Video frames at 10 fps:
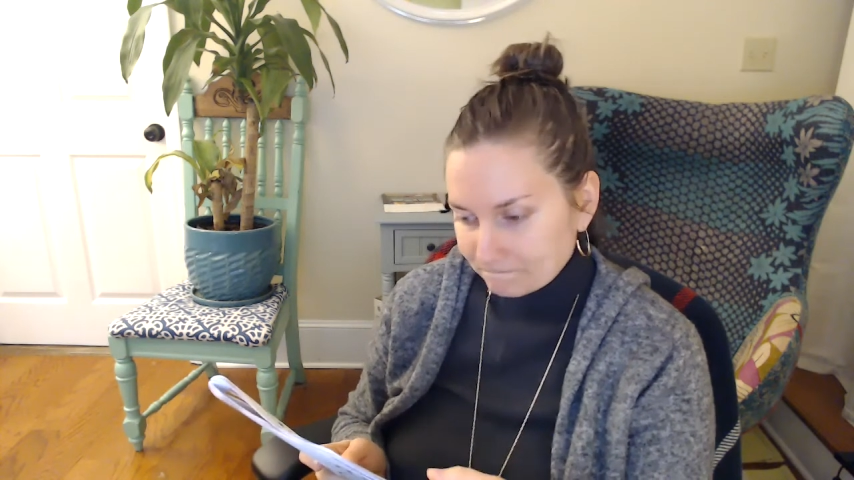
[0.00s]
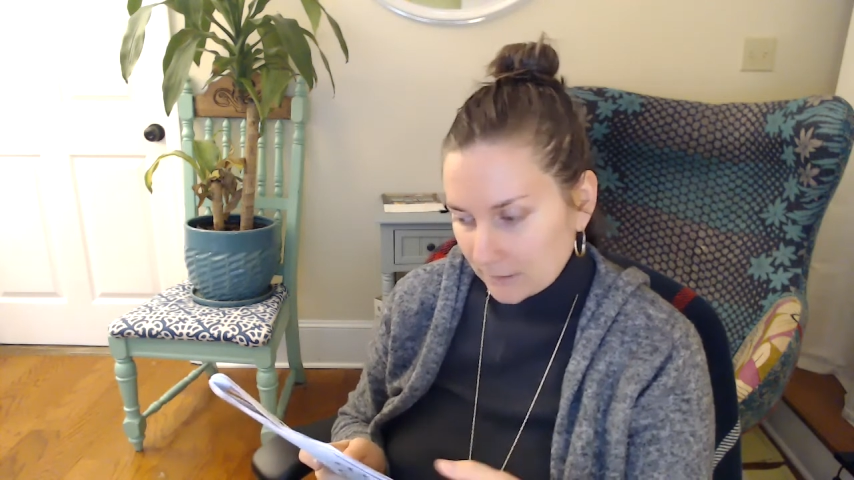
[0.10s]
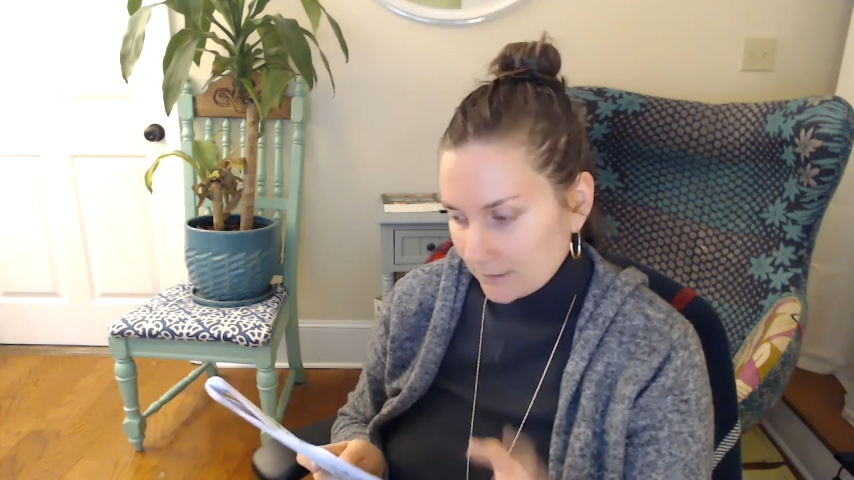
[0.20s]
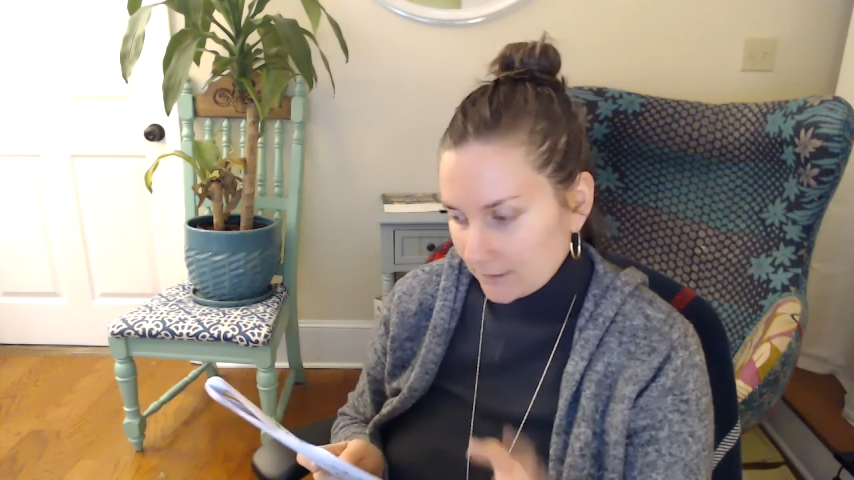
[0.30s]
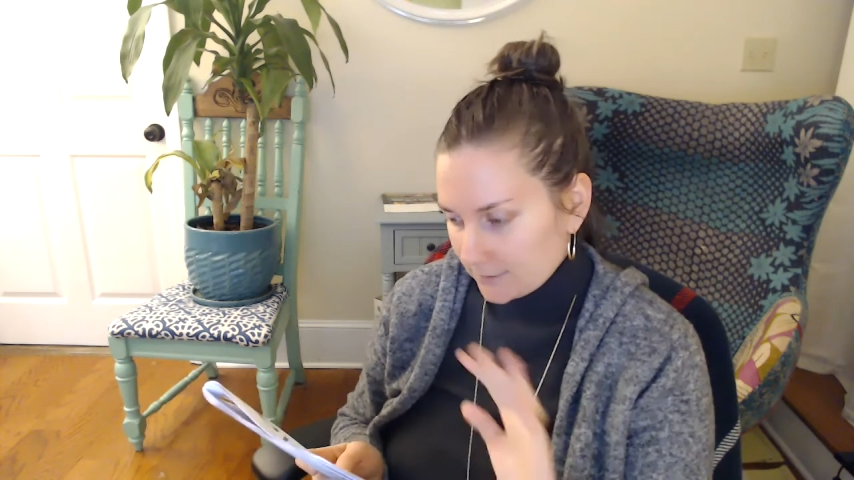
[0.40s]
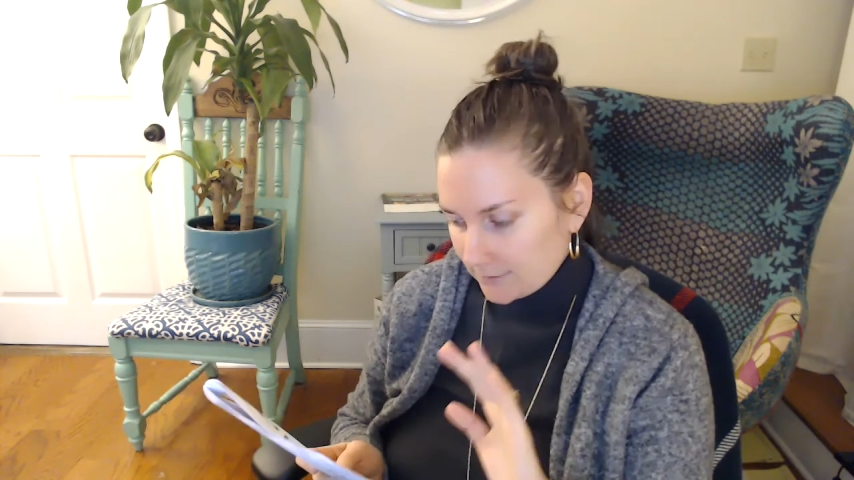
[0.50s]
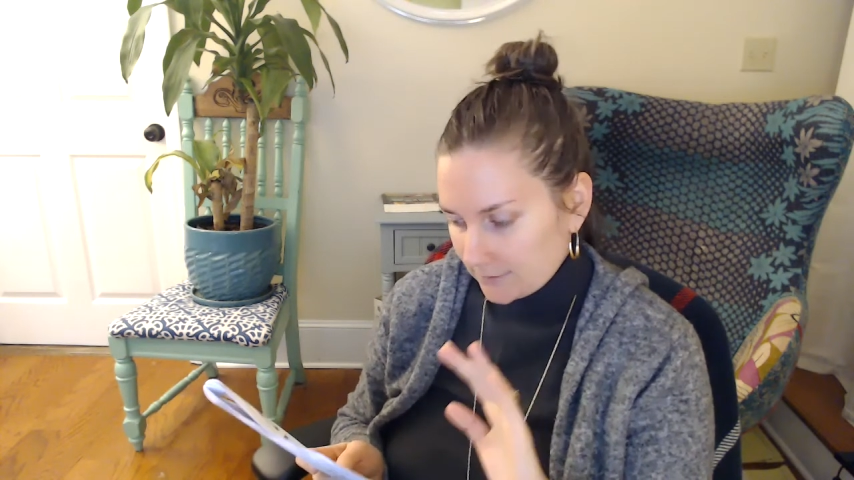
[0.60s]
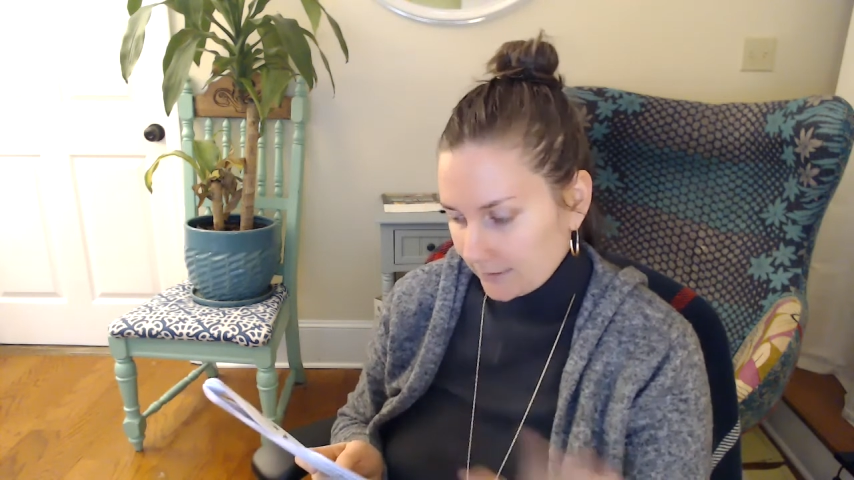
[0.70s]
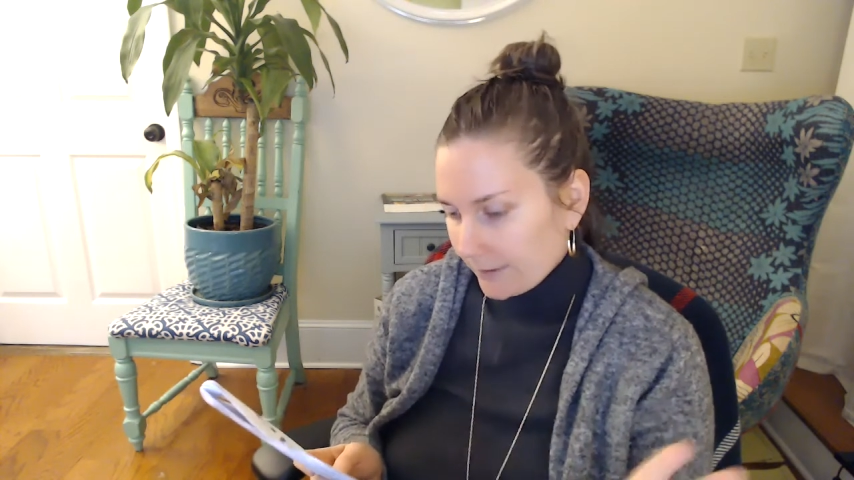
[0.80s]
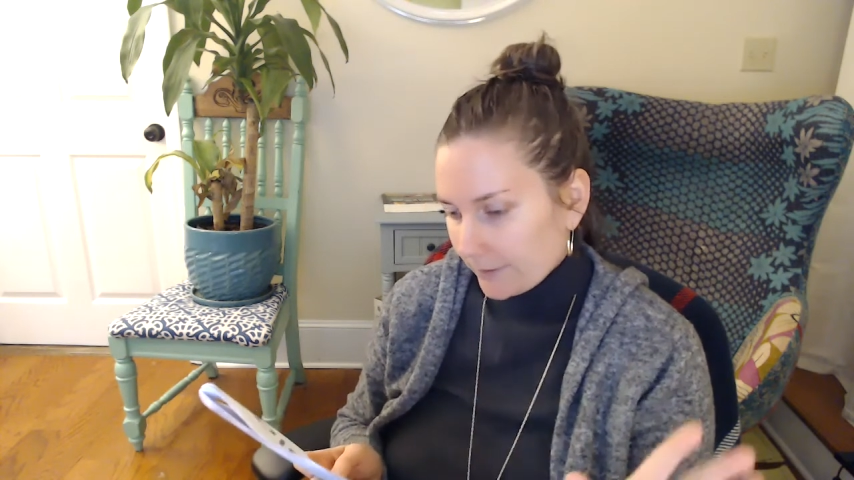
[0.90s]
it's the
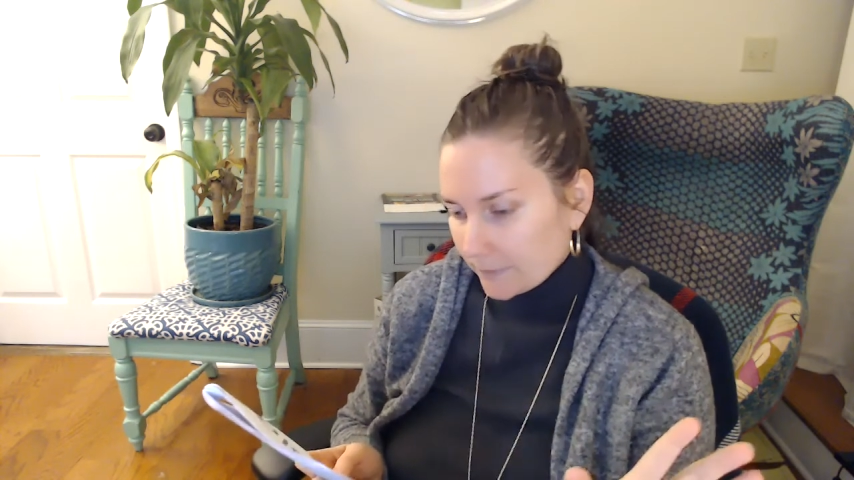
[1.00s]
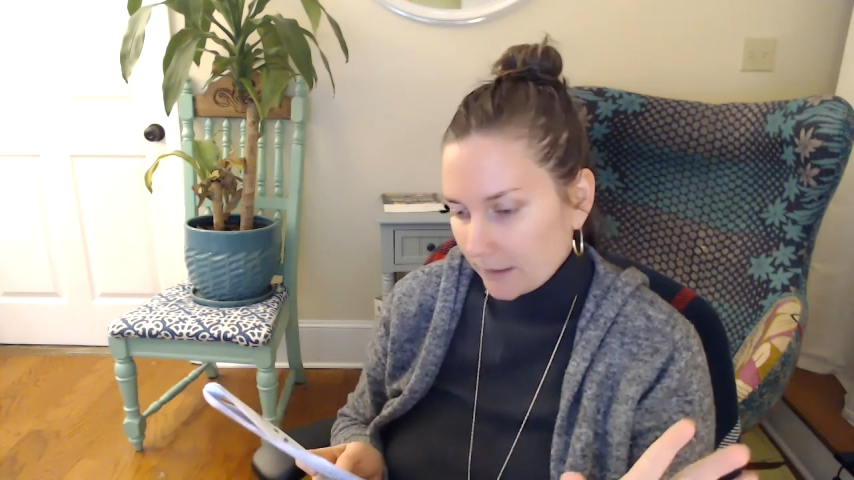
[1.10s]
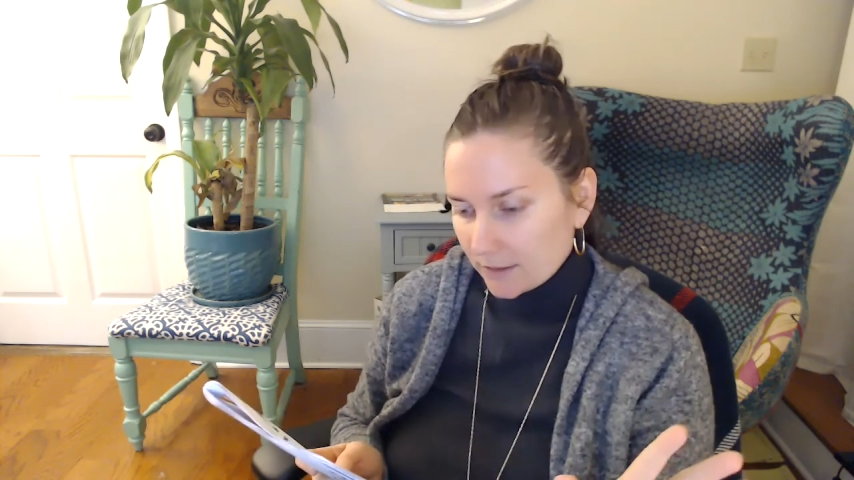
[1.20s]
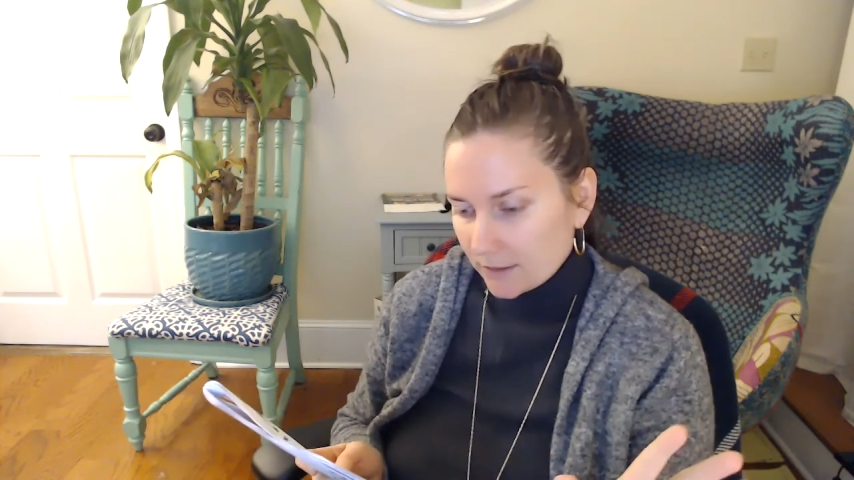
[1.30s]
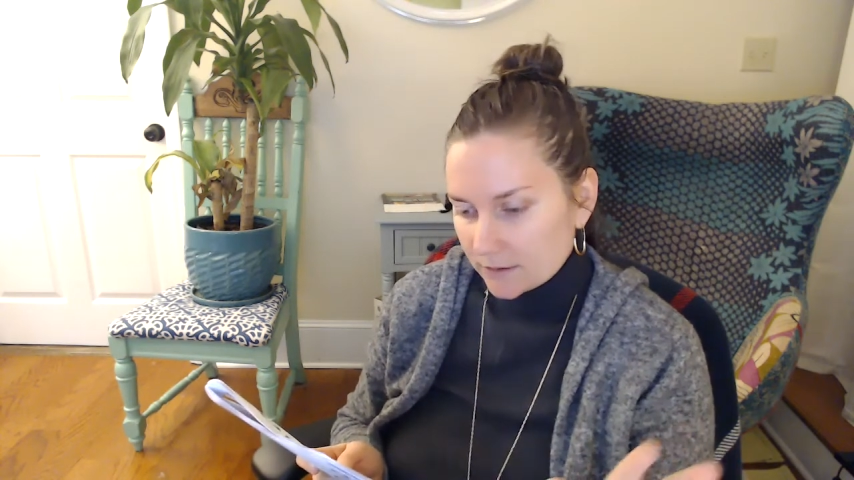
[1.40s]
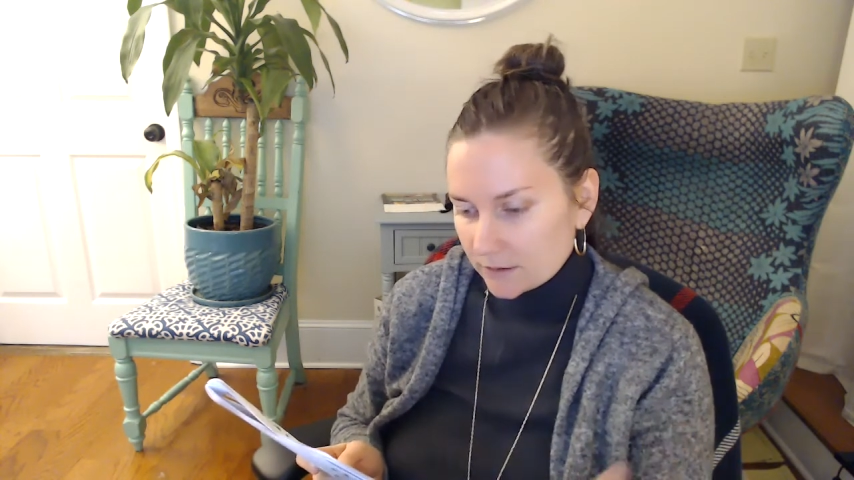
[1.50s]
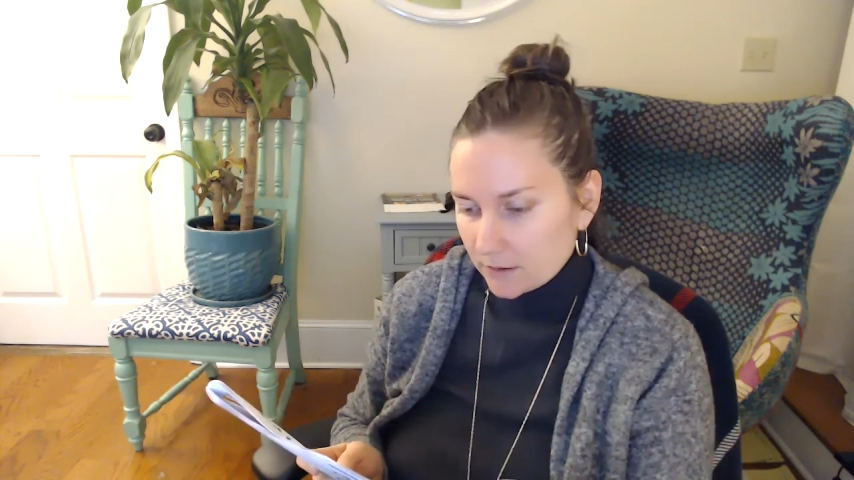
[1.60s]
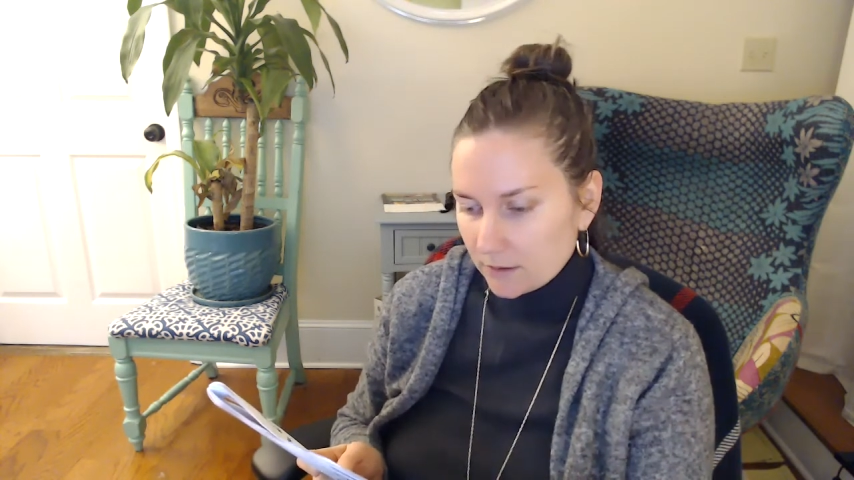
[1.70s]
same as